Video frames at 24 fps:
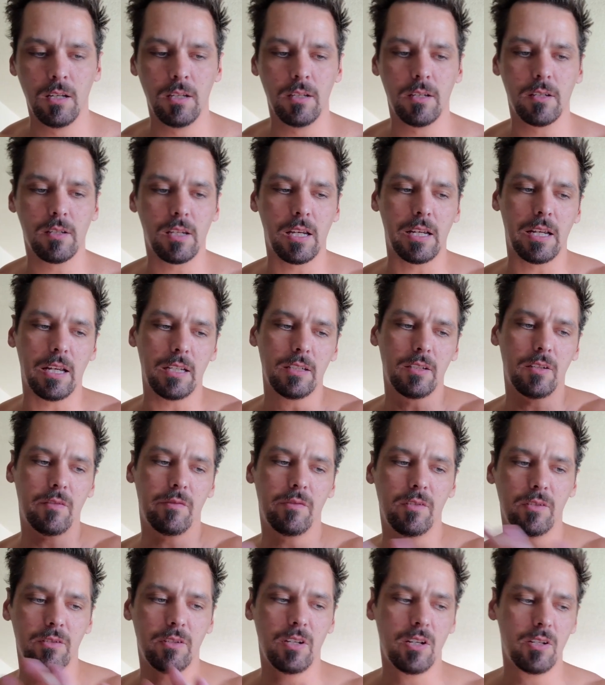It's like
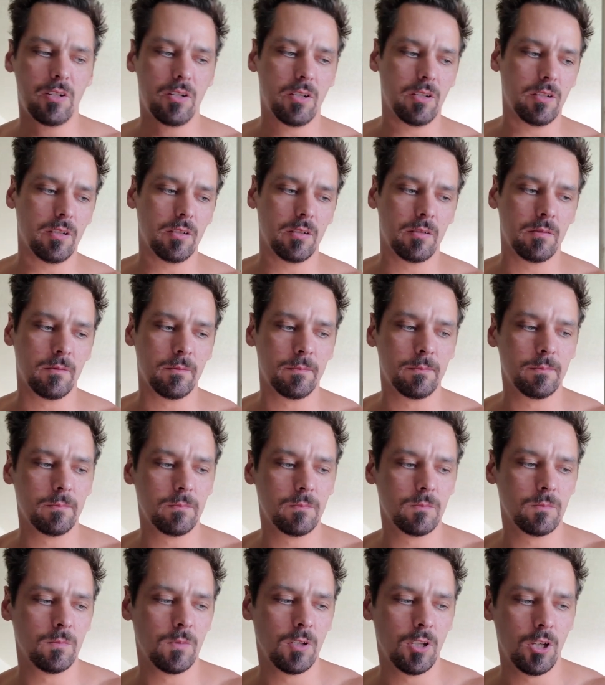civilization,
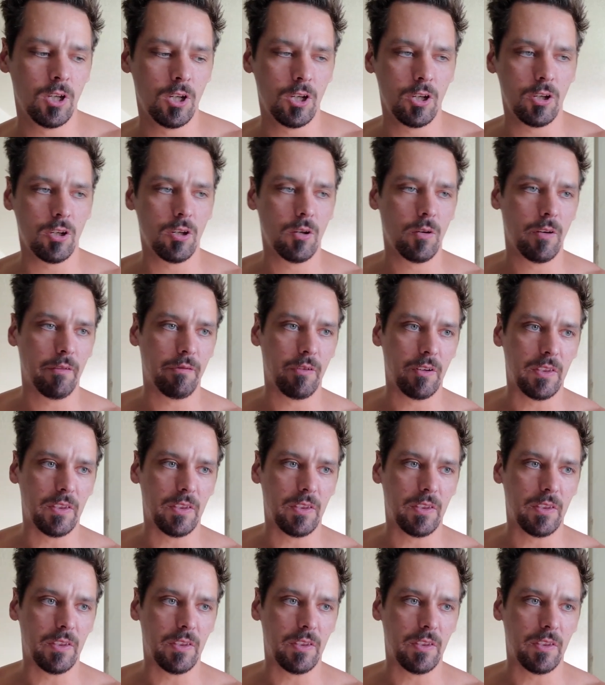if